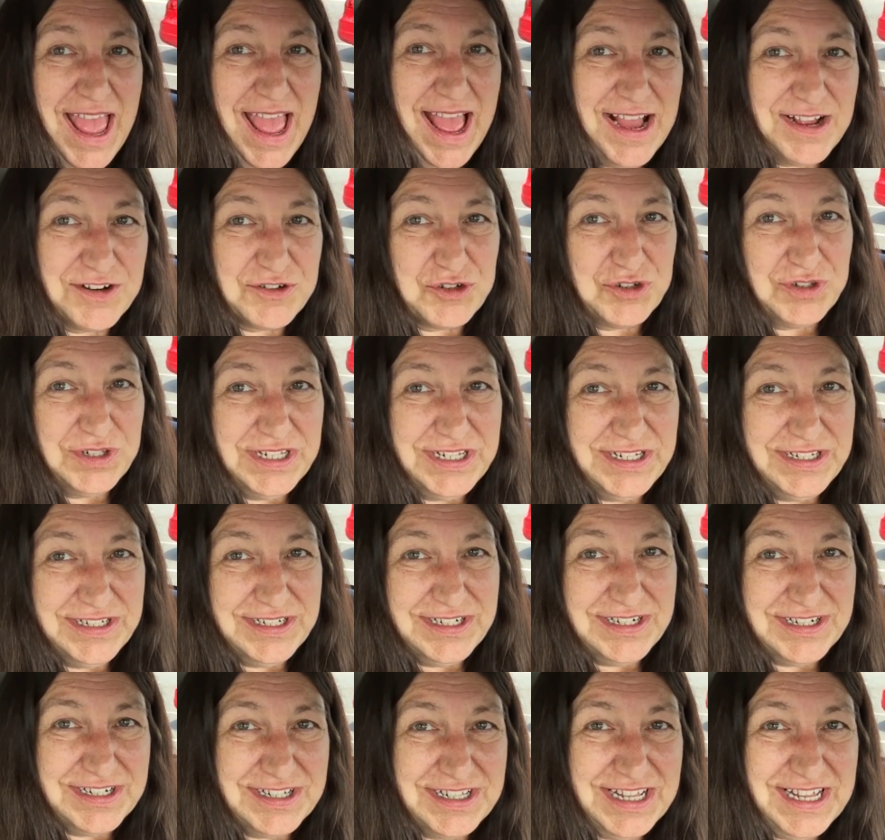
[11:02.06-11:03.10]
actually,
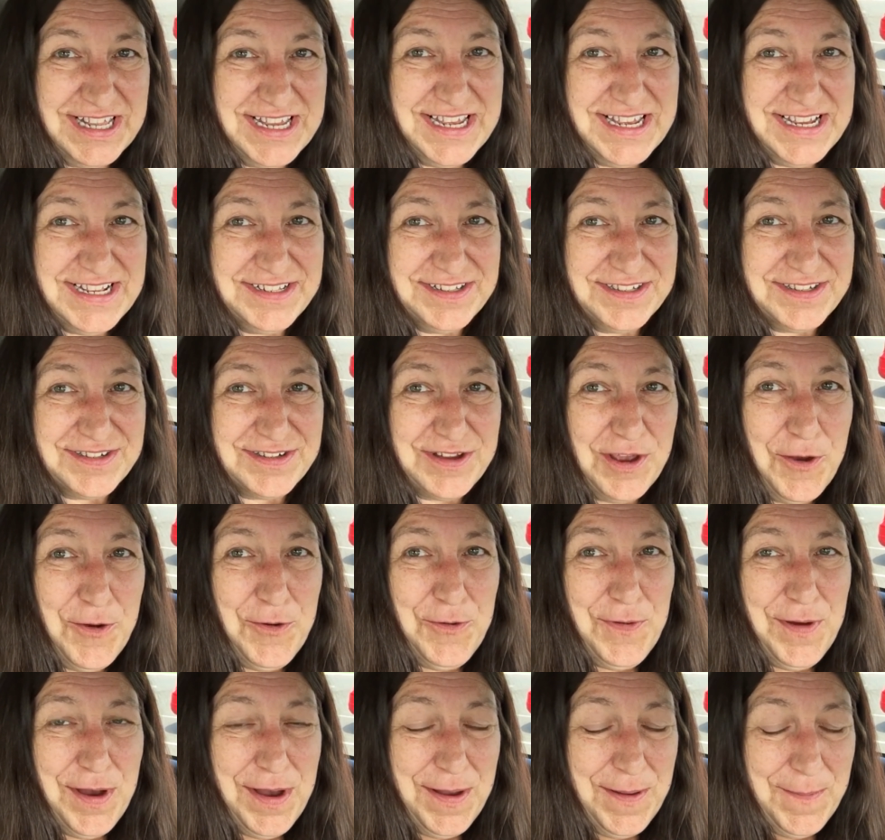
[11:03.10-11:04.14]
in a glance.
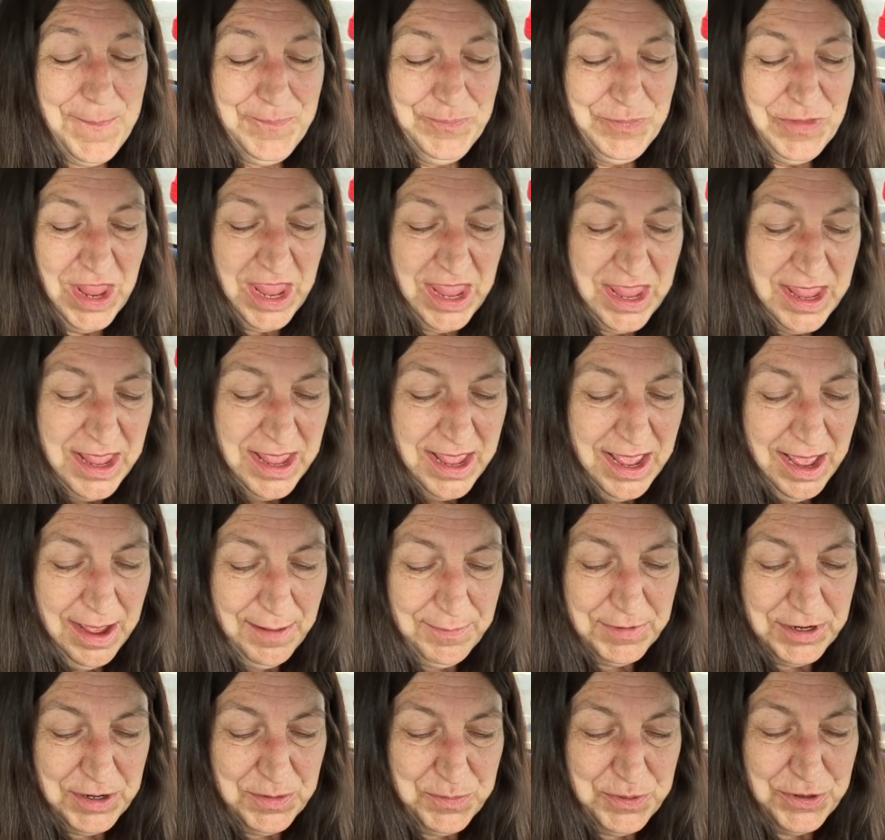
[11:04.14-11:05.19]
So I'm
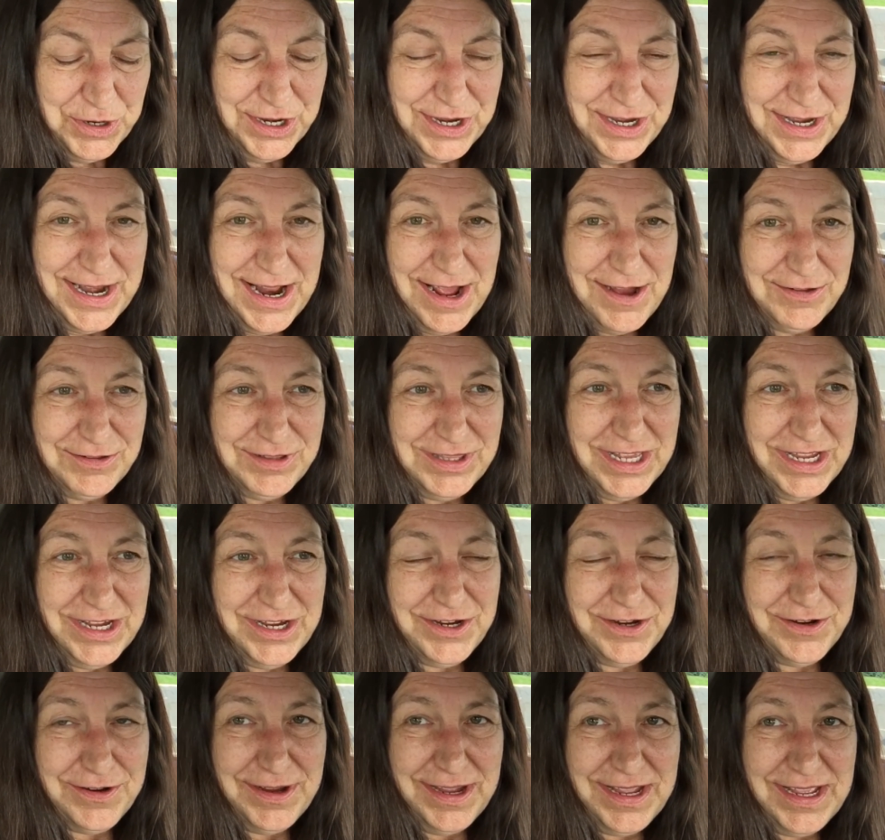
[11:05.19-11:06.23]
going to put it out
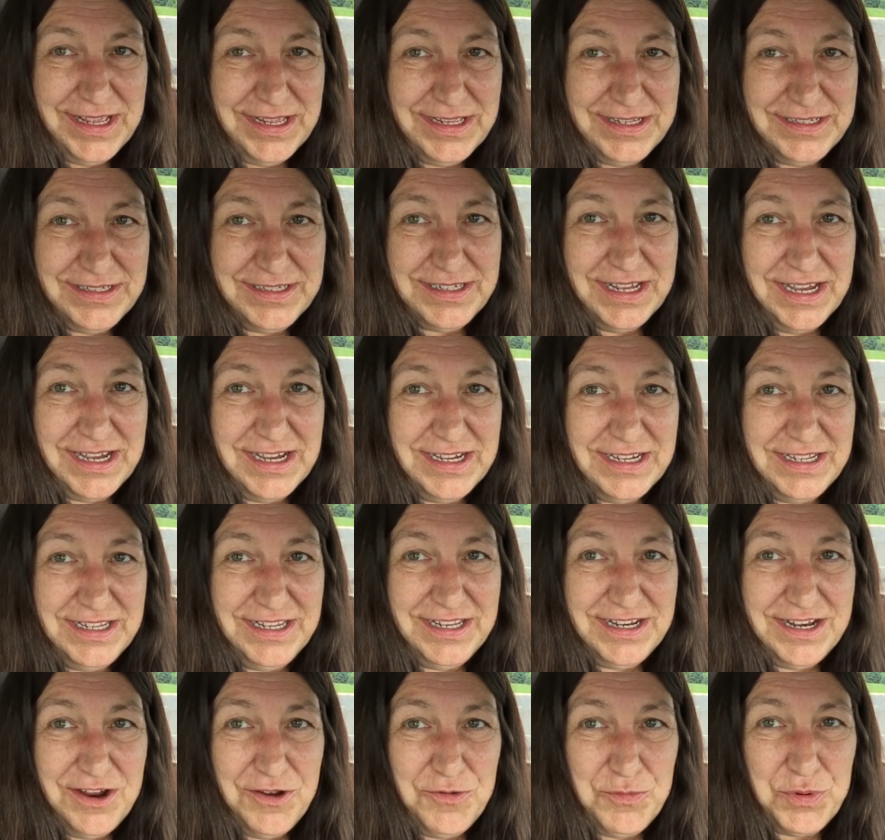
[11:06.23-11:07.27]
there, and
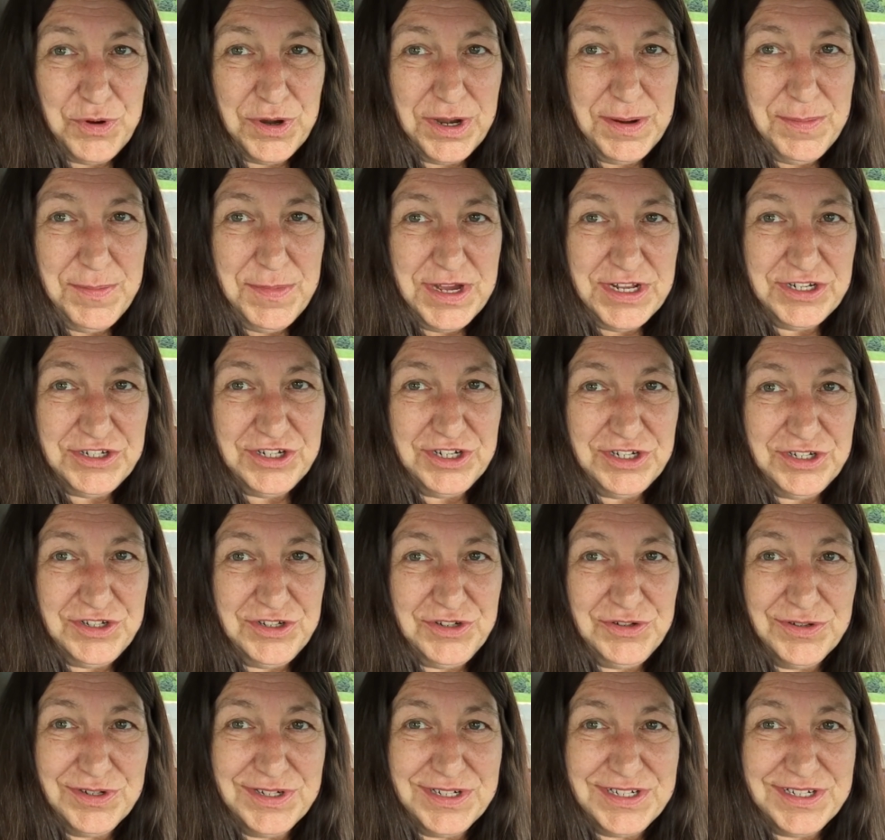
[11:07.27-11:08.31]
pretty much it's
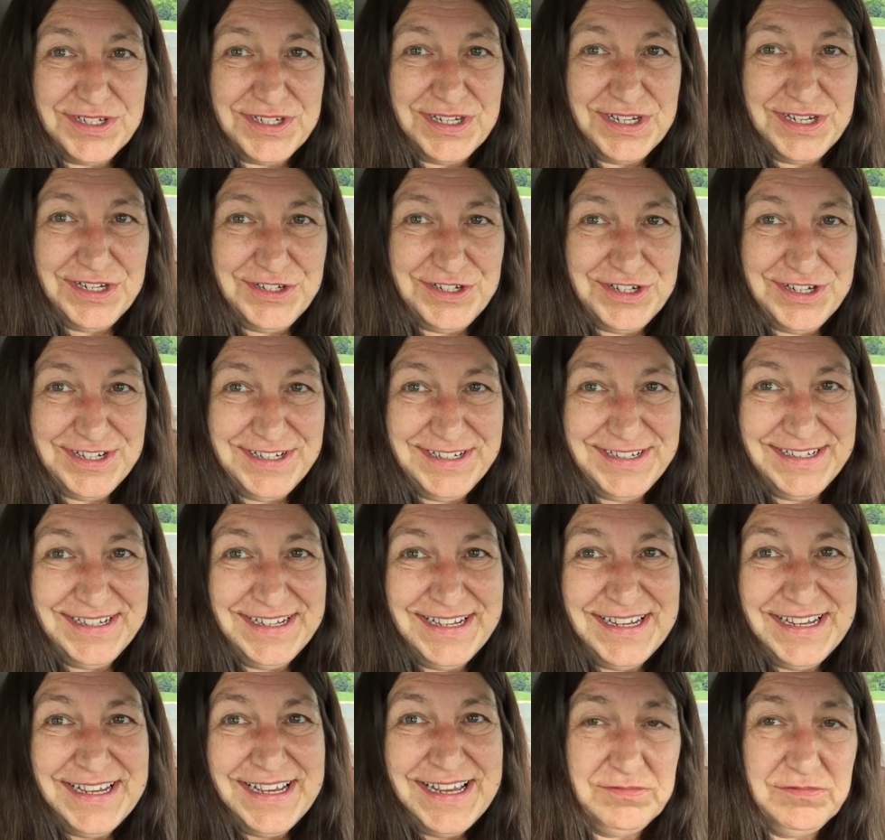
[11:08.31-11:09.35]
your decision.
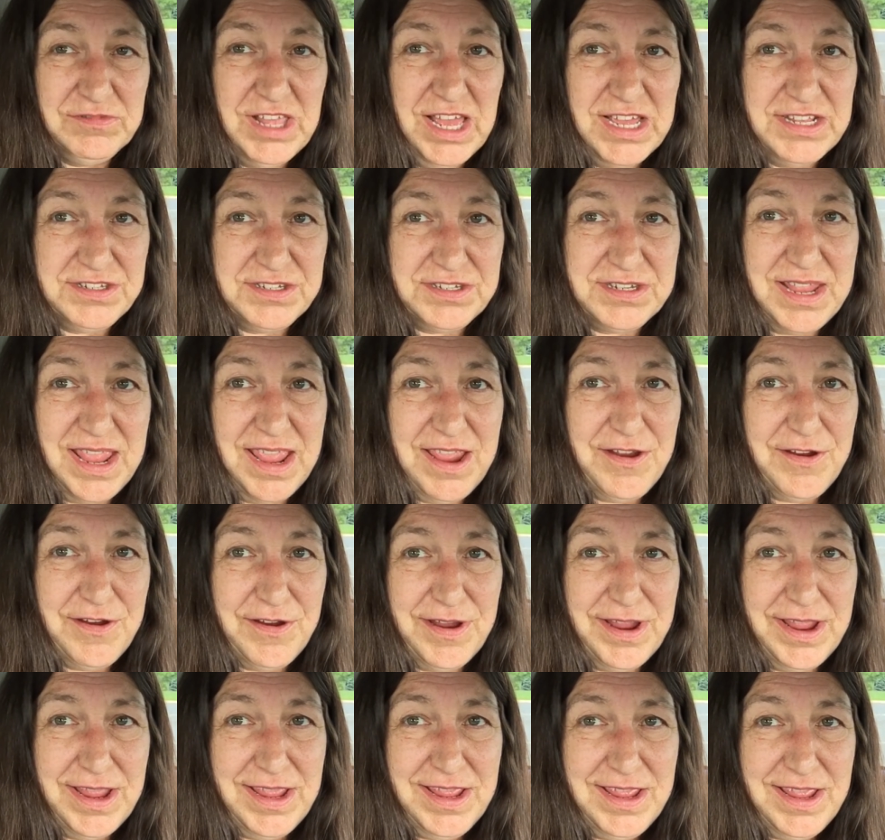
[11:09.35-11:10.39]
Less
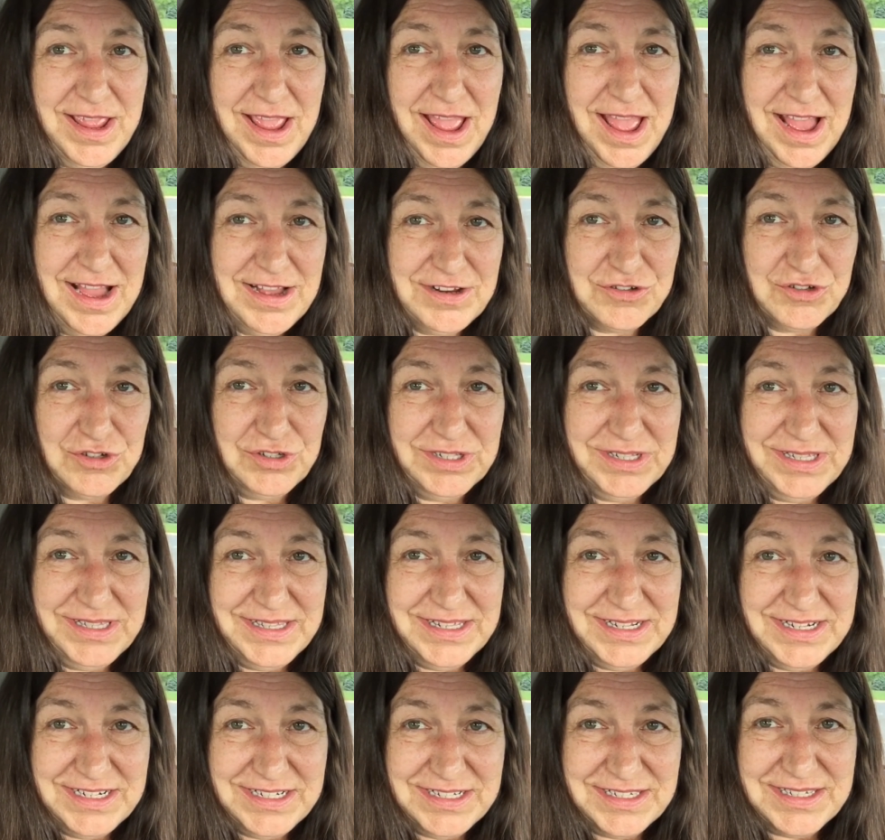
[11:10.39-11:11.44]
scary, actually,
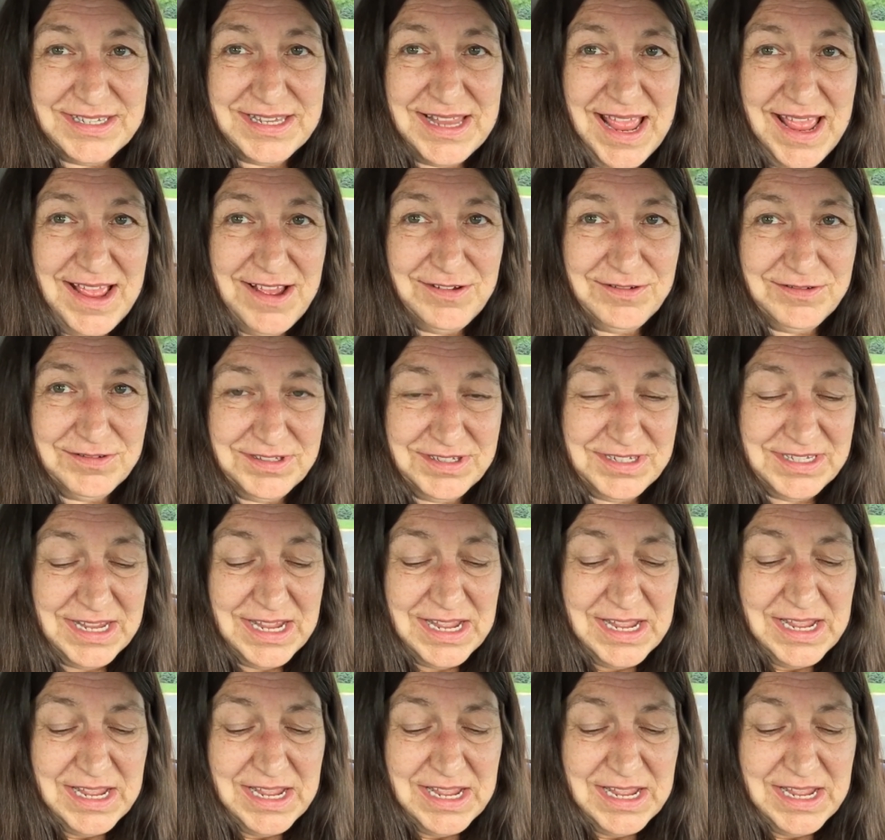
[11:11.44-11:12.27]
than it sounds.